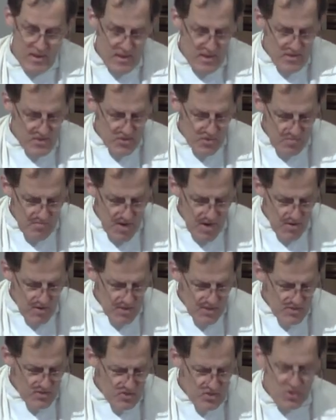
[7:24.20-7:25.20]
So, Mary
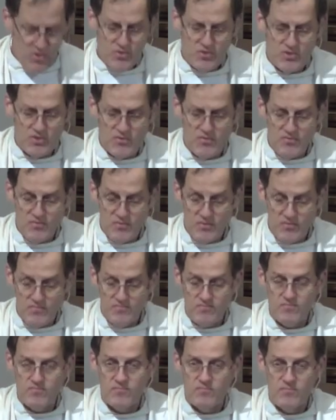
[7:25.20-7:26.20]
and Joseph,
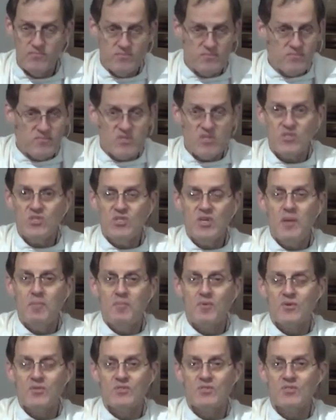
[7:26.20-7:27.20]
the
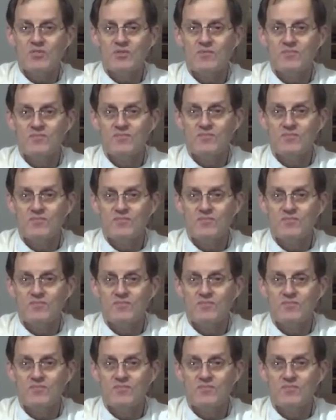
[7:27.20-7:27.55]
shepherds,